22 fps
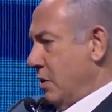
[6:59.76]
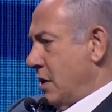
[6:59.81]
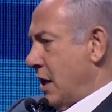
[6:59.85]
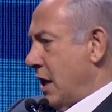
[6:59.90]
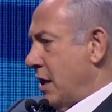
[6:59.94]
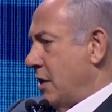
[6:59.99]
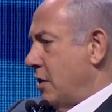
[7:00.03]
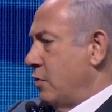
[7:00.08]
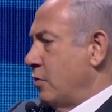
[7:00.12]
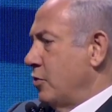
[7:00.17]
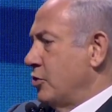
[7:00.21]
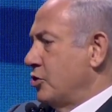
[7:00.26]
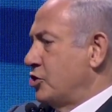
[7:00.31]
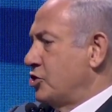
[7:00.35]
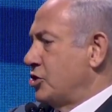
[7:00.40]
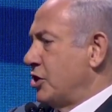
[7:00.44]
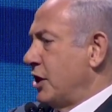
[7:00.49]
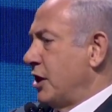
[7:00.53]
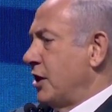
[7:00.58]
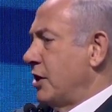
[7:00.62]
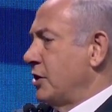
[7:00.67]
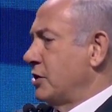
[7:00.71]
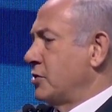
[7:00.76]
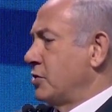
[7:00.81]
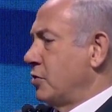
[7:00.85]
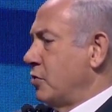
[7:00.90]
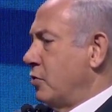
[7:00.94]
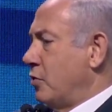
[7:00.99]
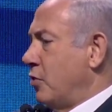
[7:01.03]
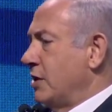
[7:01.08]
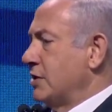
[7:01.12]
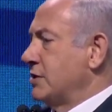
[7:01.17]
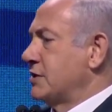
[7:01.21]
that it would change
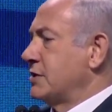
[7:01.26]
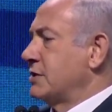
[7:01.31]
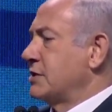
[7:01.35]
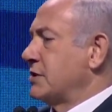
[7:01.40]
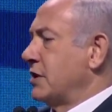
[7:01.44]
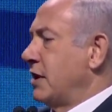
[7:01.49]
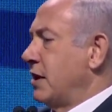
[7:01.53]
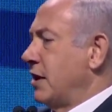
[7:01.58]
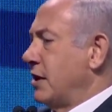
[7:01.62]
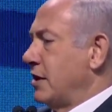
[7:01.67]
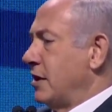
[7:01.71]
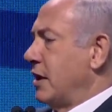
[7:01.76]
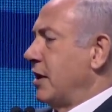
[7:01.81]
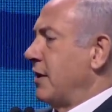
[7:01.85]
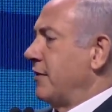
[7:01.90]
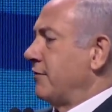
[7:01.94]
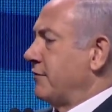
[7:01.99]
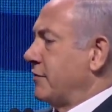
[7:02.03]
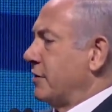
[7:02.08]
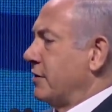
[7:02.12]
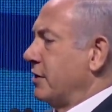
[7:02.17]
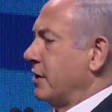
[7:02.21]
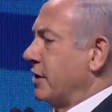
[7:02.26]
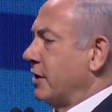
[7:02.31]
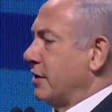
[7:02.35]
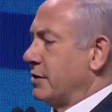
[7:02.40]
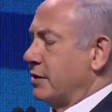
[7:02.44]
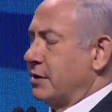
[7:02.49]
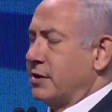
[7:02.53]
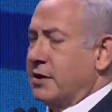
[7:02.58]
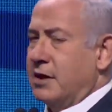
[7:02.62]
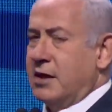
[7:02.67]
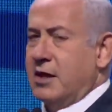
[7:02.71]
one society after the
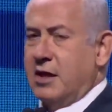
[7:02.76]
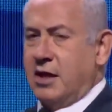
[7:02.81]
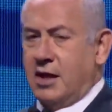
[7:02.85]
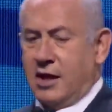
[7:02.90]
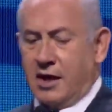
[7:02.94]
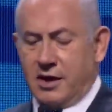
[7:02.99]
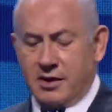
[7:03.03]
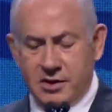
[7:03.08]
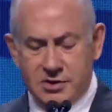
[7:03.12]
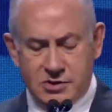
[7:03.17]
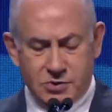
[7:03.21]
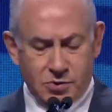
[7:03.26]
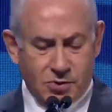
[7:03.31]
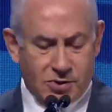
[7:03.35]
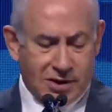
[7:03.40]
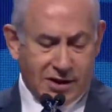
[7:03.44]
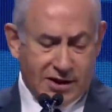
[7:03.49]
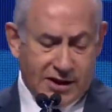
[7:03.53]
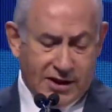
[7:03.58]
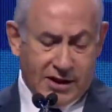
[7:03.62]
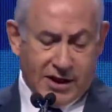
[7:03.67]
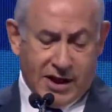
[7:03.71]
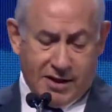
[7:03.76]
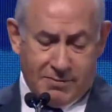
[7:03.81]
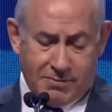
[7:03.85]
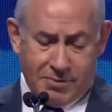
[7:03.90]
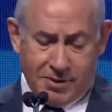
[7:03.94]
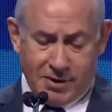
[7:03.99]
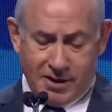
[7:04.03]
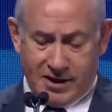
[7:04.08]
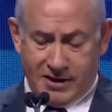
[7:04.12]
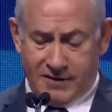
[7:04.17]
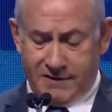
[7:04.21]
other, and this would lead, I
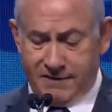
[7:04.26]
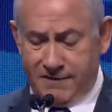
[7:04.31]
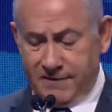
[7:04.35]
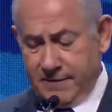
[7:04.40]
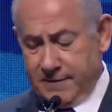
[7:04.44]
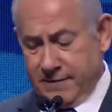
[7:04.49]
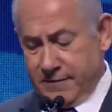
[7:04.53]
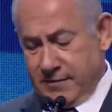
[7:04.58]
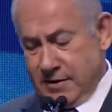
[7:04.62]
believe,